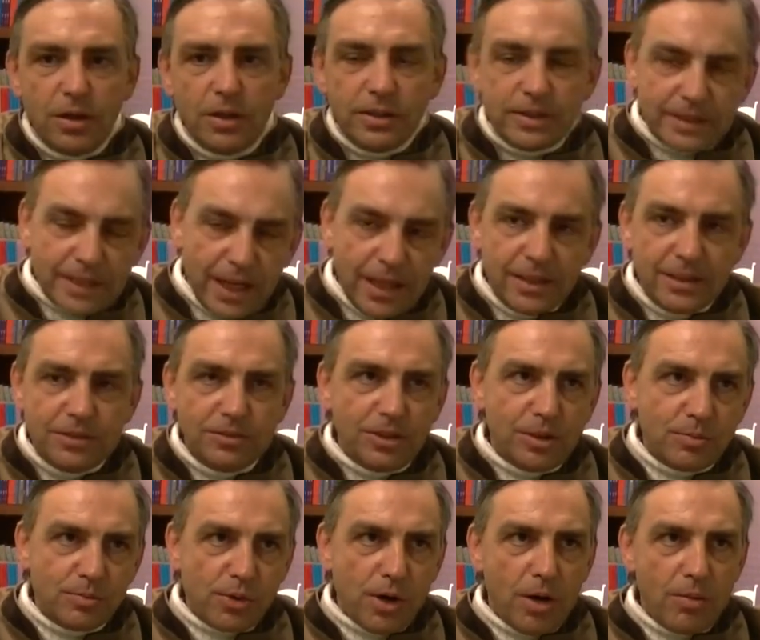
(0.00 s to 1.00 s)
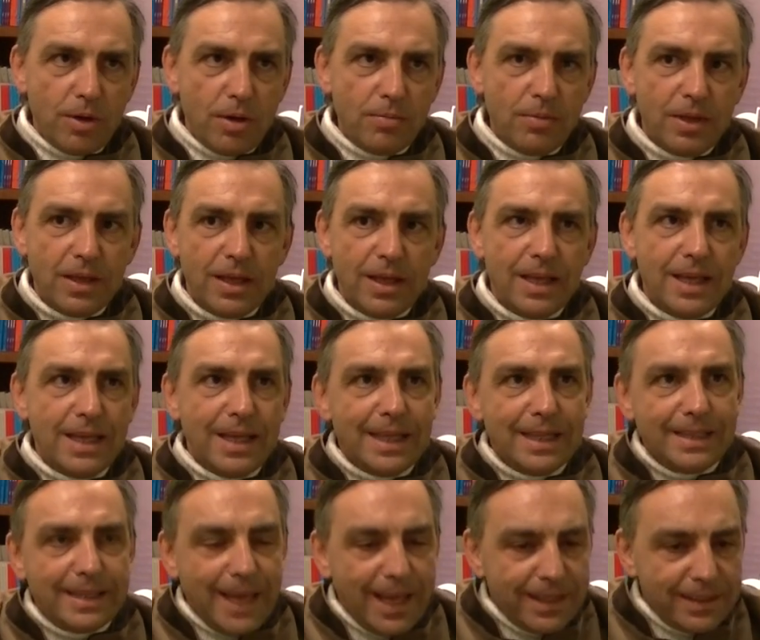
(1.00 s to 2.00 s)
scientific problem,
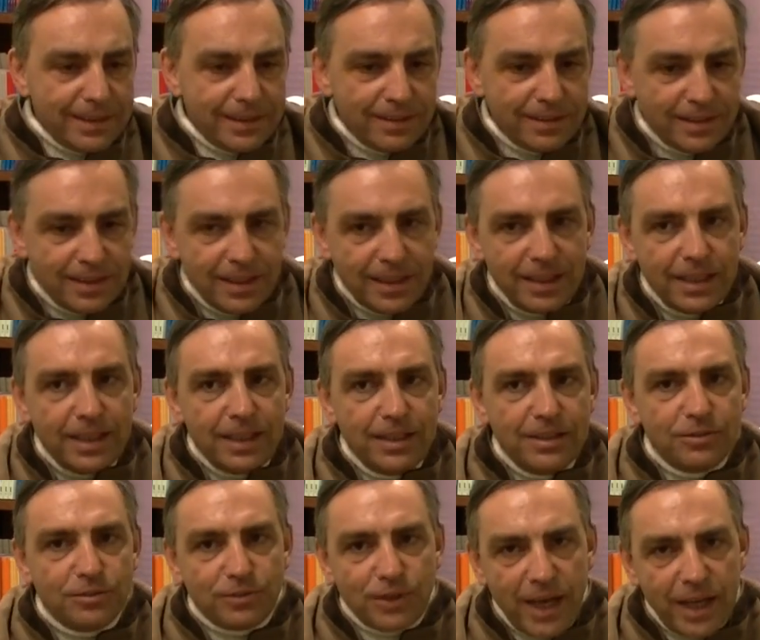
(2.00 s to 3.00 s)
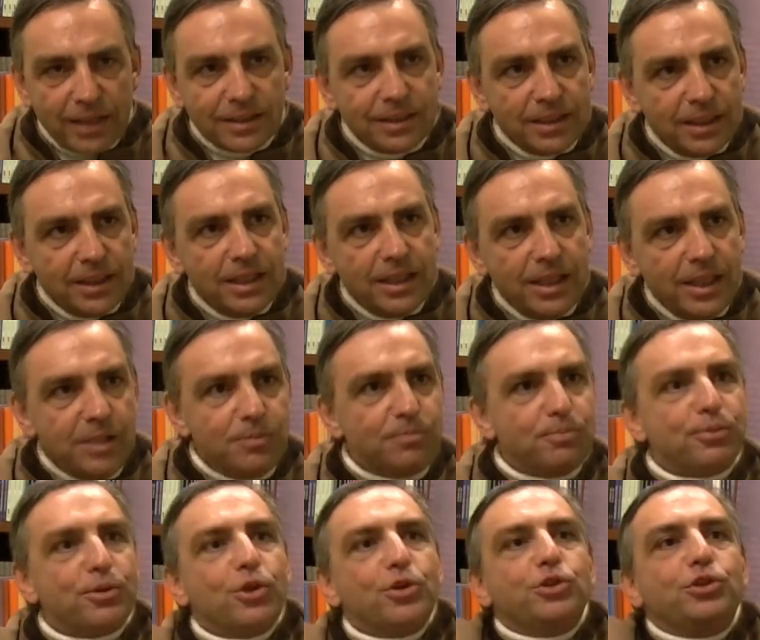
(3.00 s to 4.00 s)
then in fact
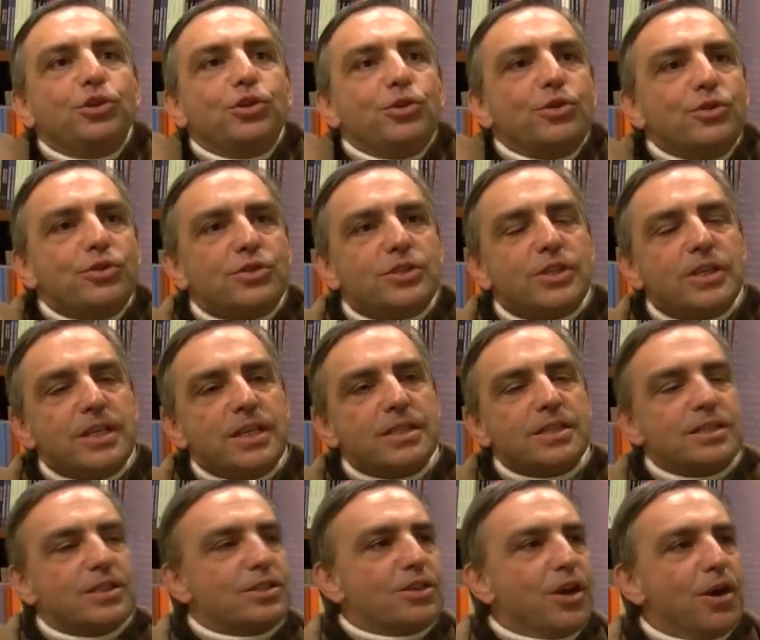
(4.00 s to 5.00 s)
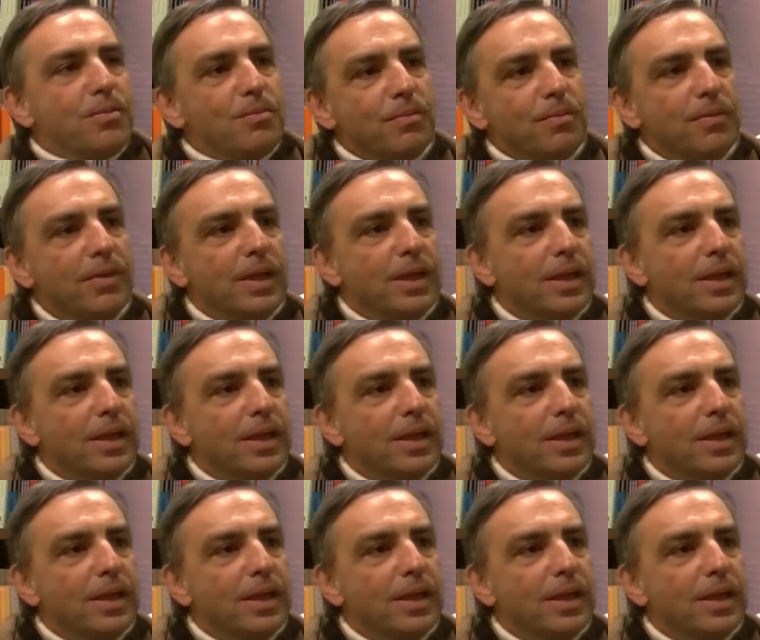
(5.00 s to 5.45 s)
it produces some